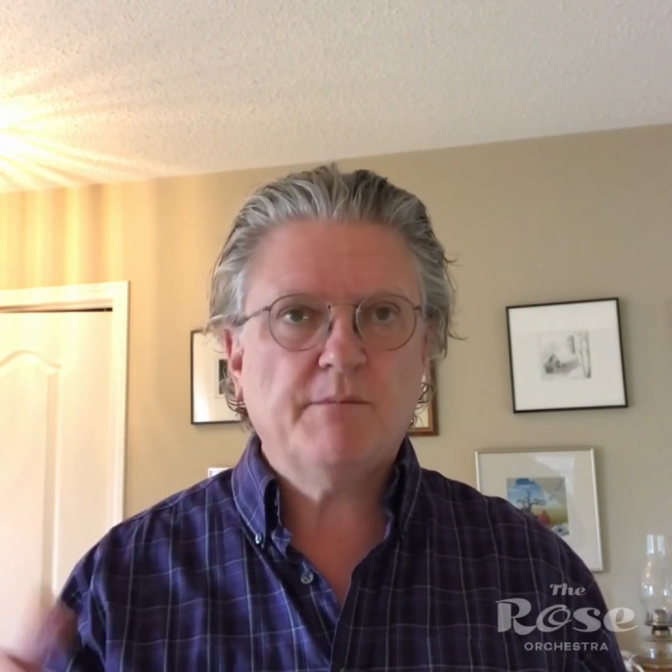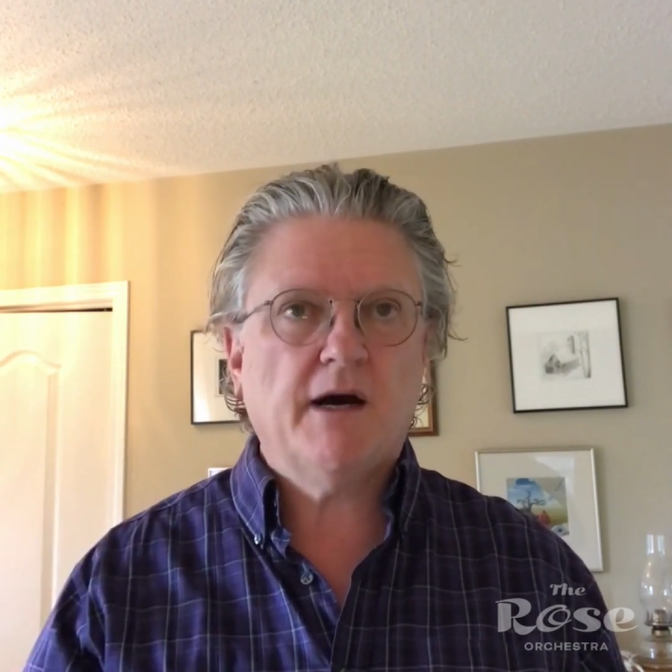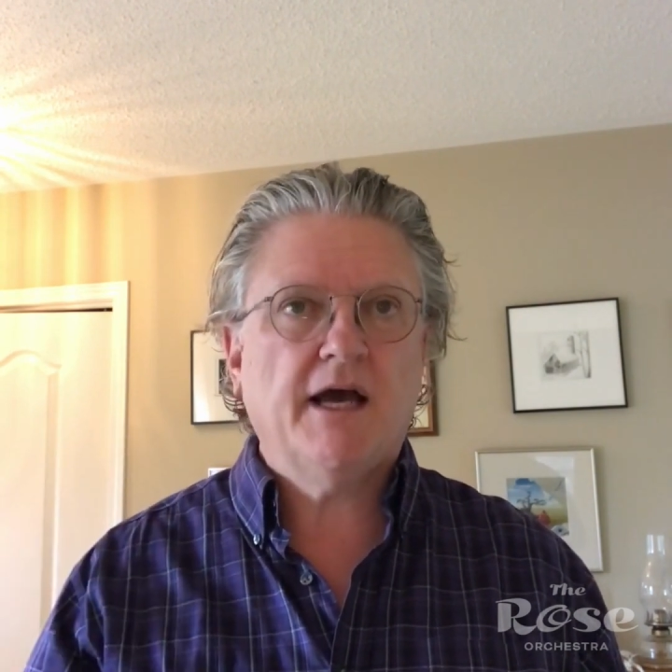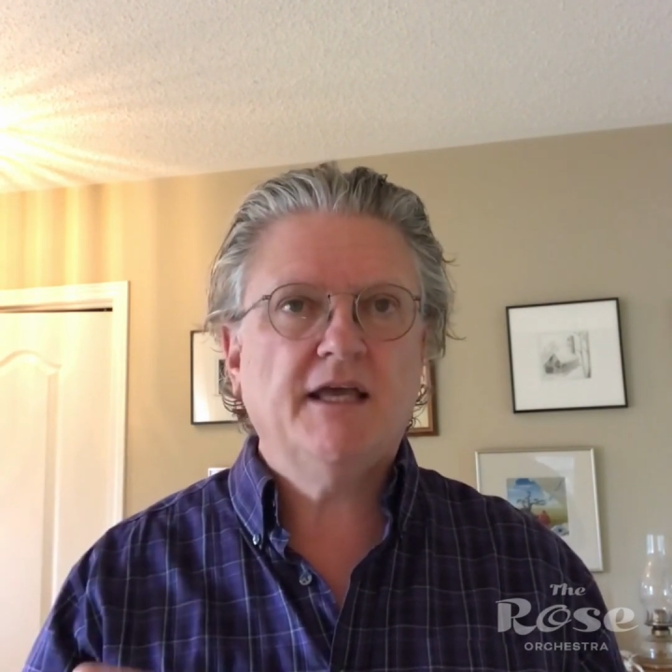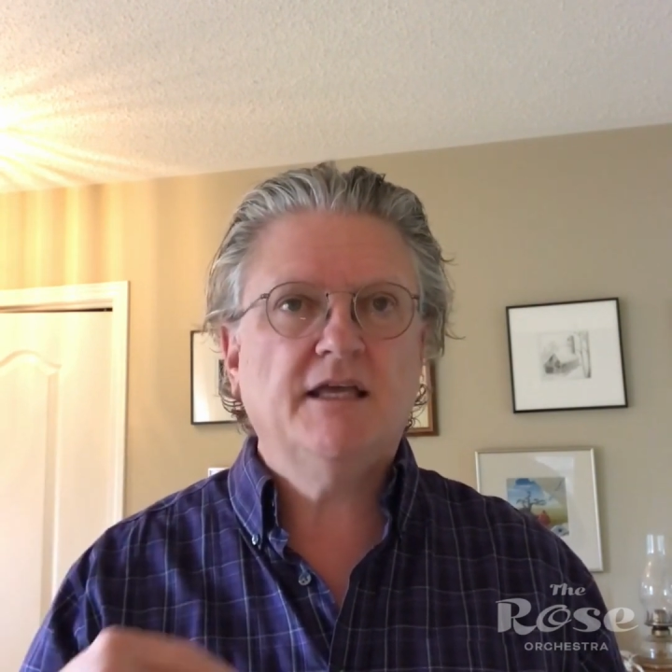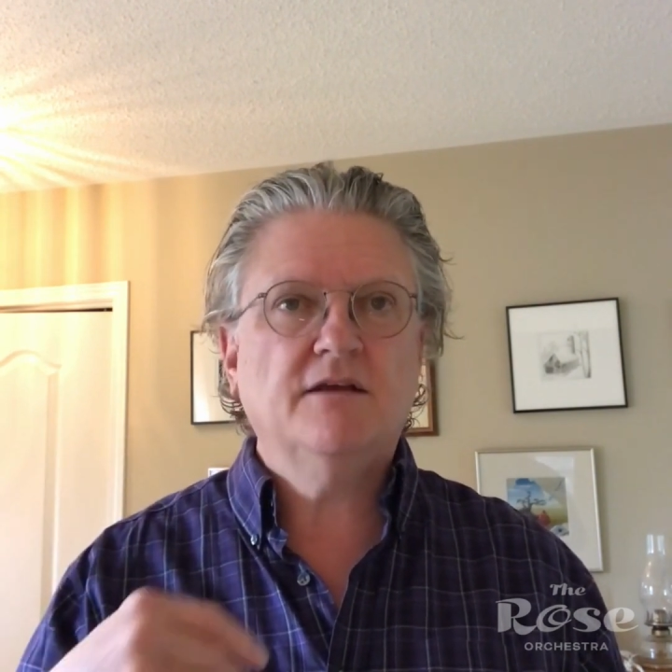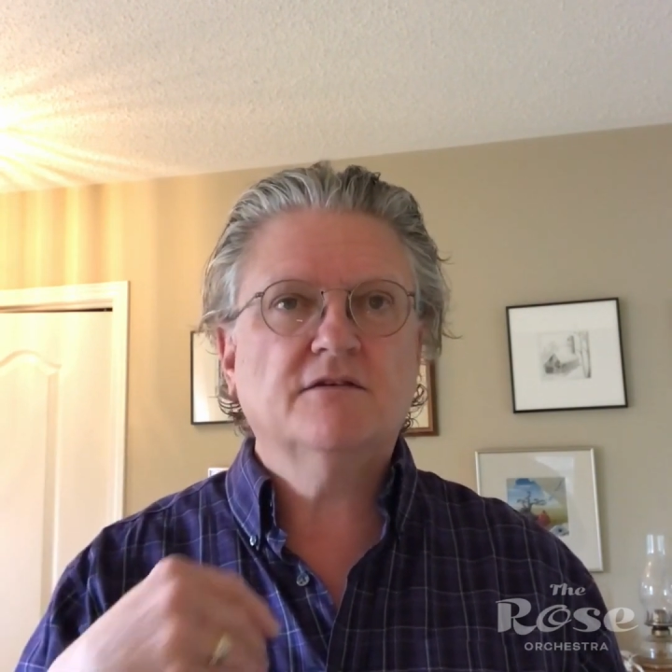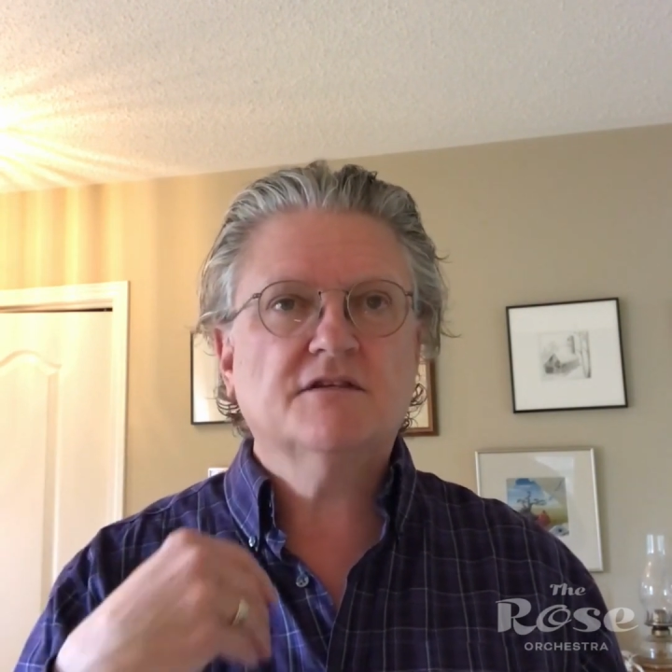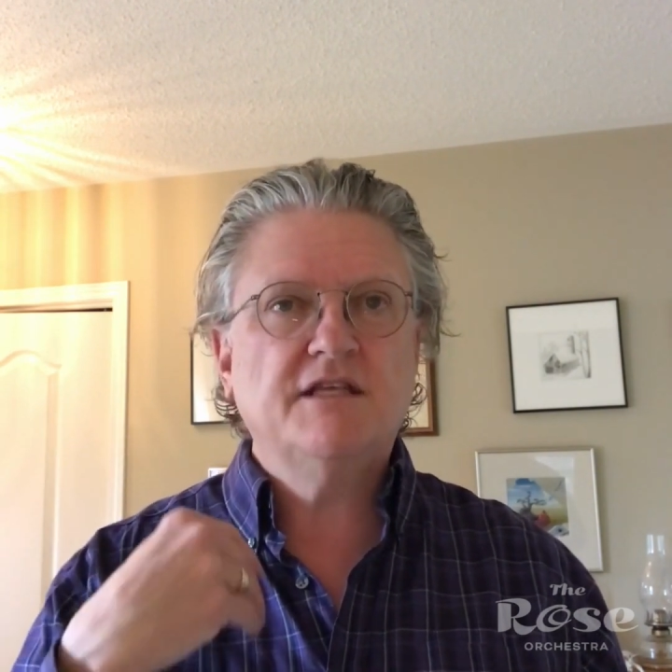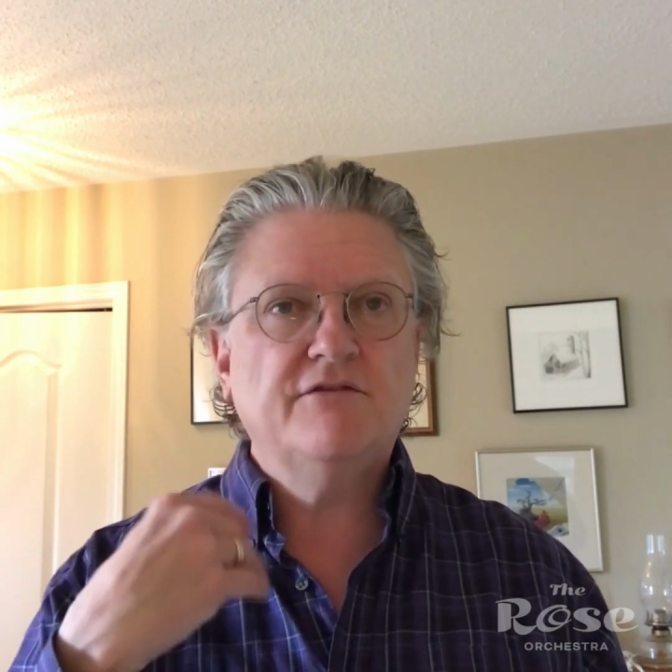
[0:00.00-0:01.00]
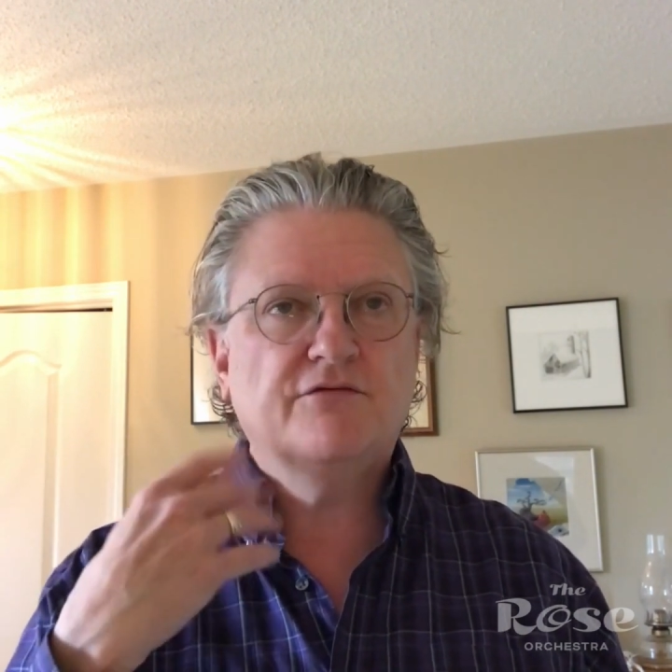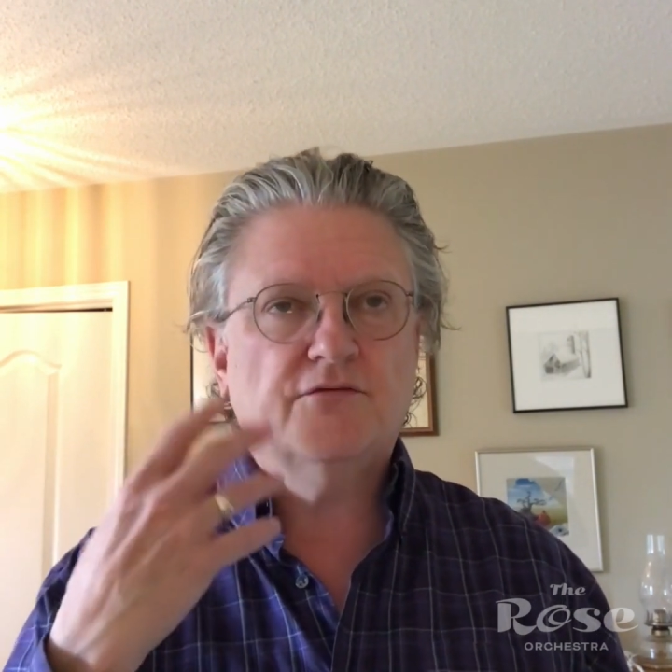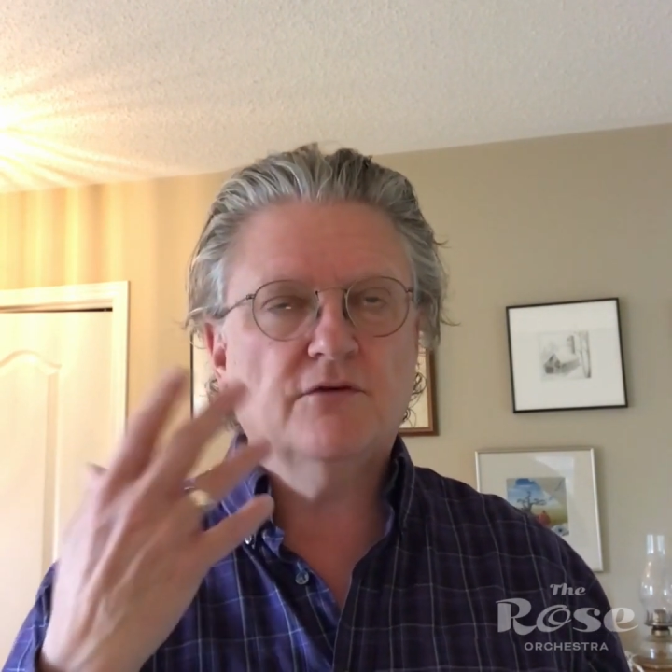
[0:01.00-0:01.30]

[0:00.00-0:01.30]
by, Steve,